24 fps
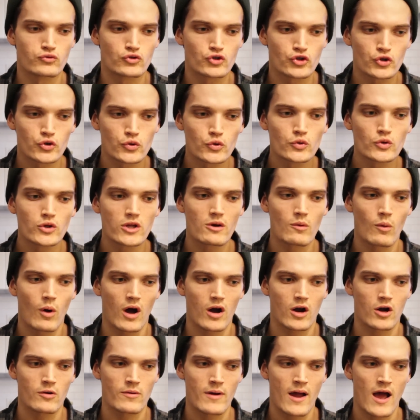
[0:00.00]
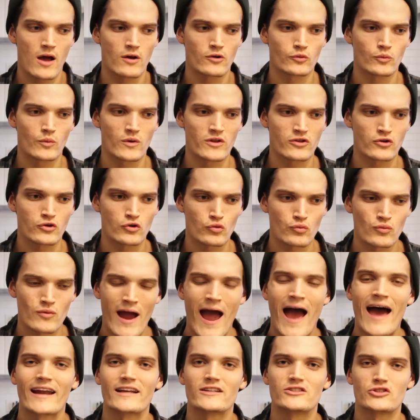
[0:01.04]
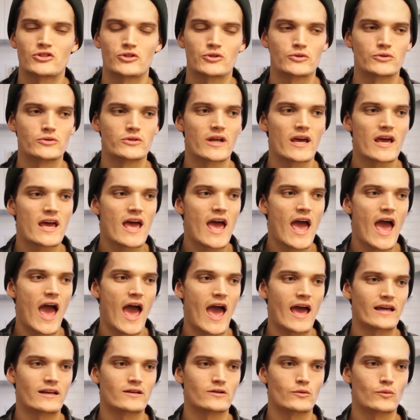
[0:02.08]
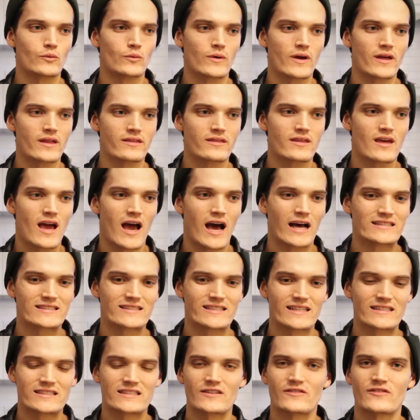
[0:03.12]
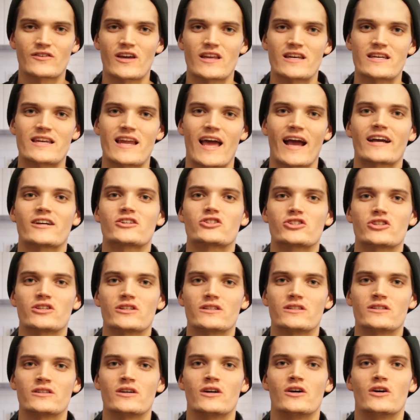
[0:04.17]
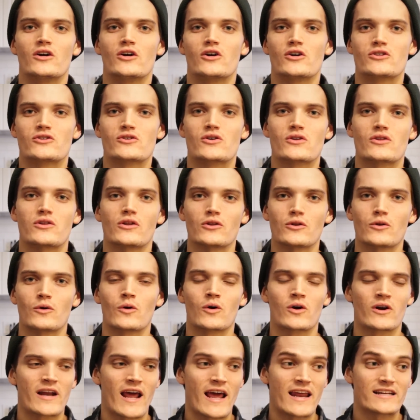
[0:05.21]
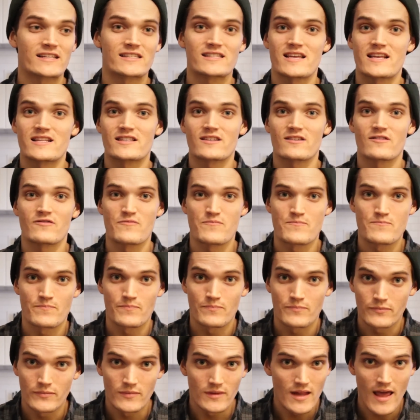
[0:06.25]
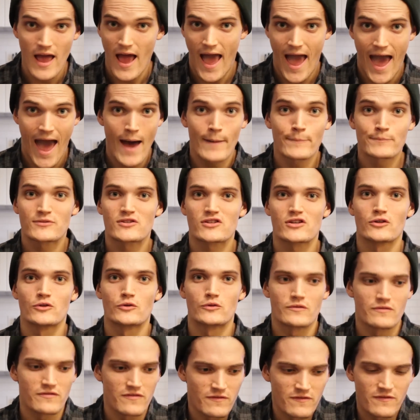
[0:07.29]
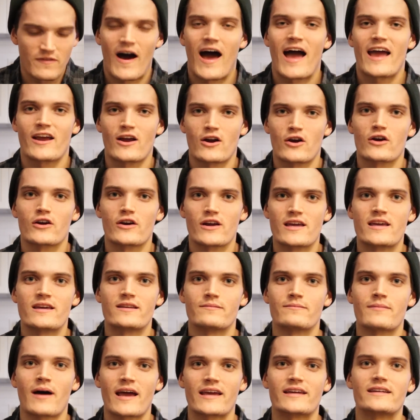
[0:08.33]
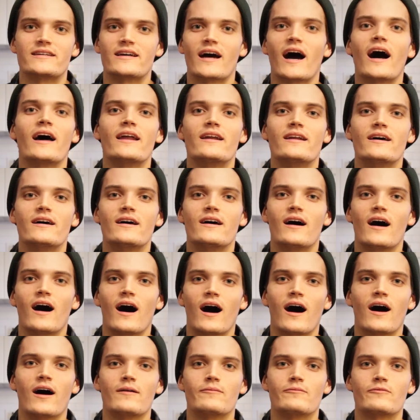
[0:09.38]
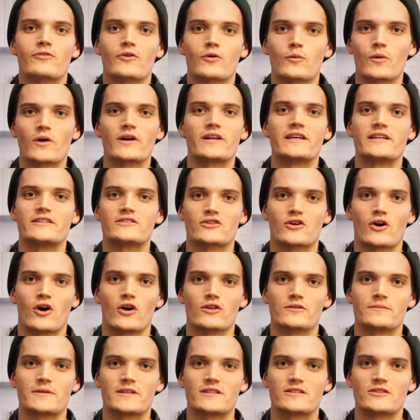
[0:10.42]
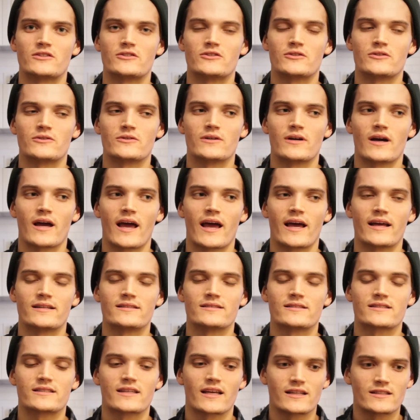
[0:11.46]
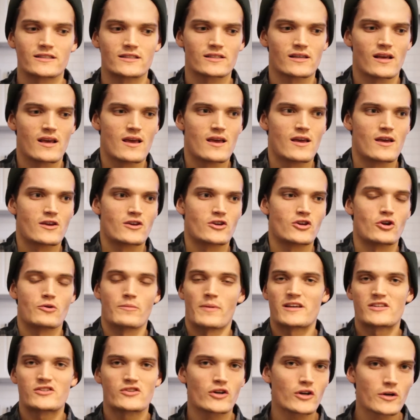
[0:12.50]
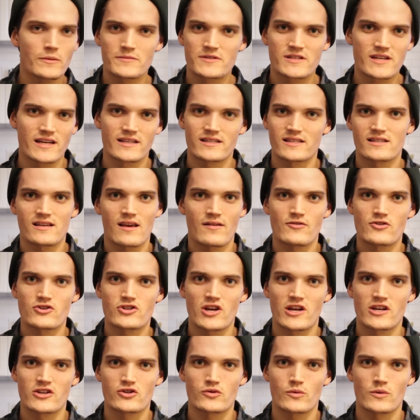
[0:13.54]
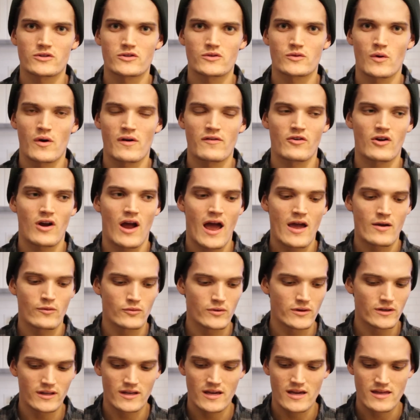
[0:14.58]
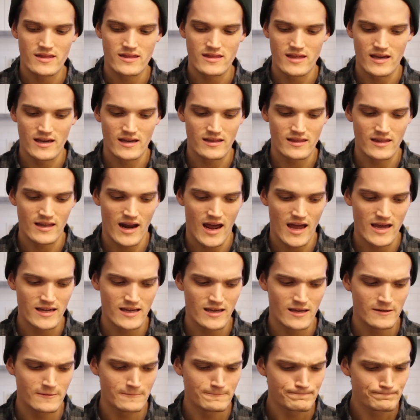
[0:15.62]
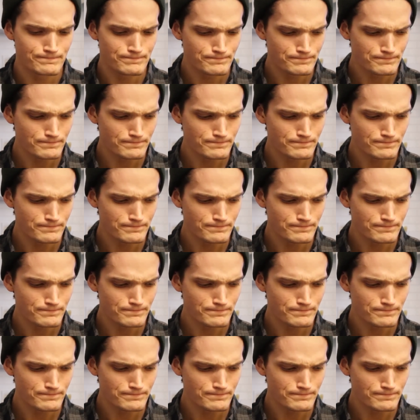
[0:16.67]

truly walk around with gratitude and with a sense of connection to the Lord and a sense of absolute fire in my gut for what He's called me to do. And since, you know, my circumstances haven't changed whatsoever, I really think that I can